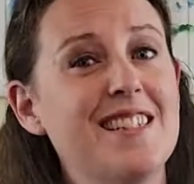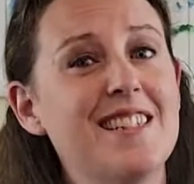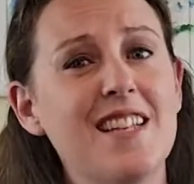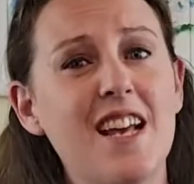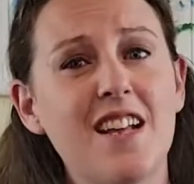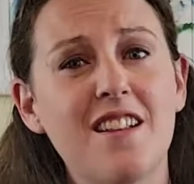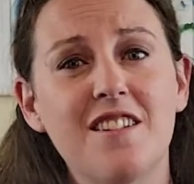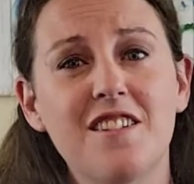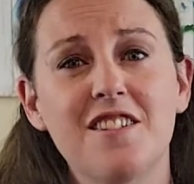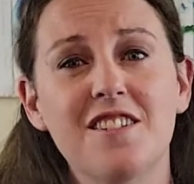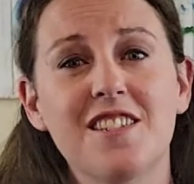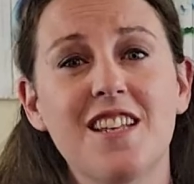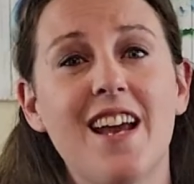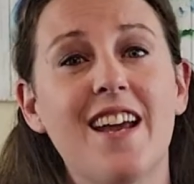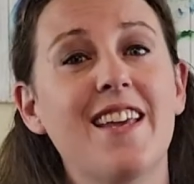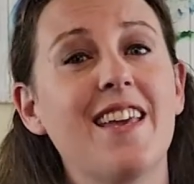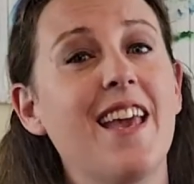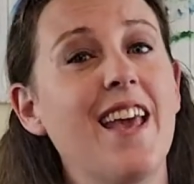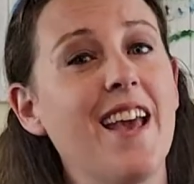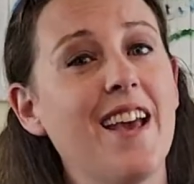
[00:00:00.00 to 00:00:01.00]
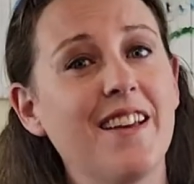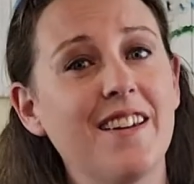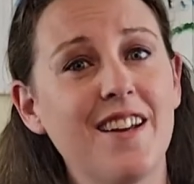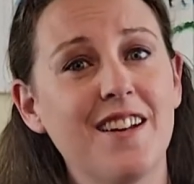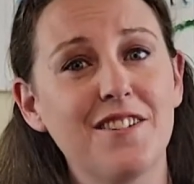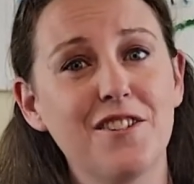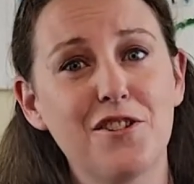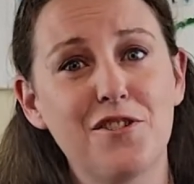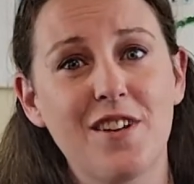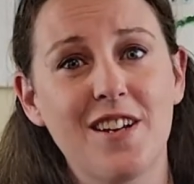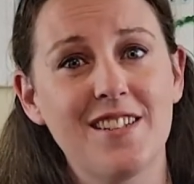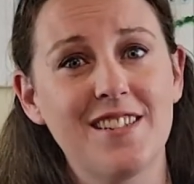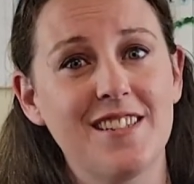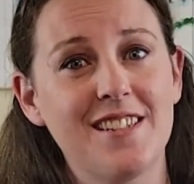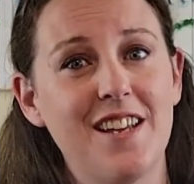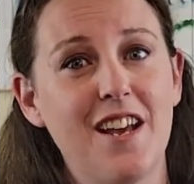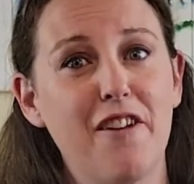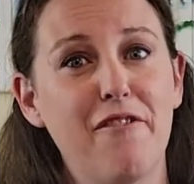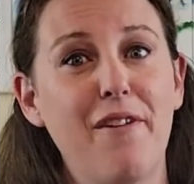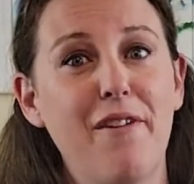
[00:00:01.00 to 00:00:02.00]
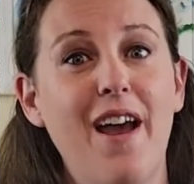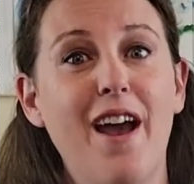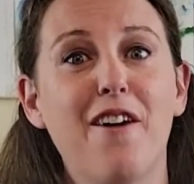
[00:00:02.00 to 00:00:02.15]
Sellers, I cannot stress enough